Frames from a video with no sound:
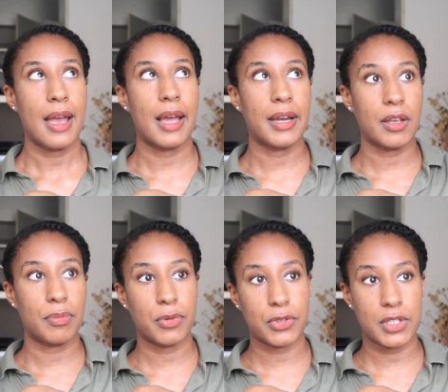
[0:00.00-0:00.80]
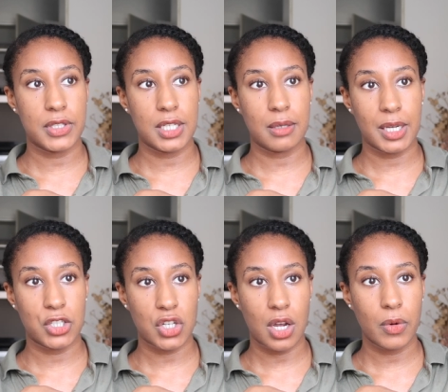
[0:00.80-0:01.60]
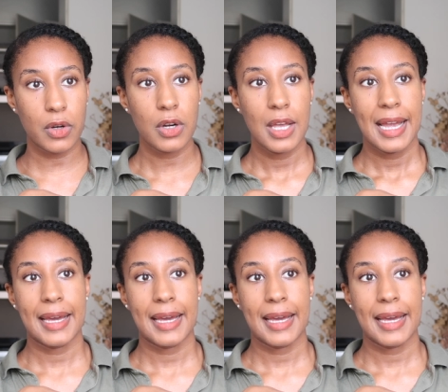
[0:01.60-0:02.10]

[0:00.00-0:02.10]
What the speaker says: and I put it in my shower.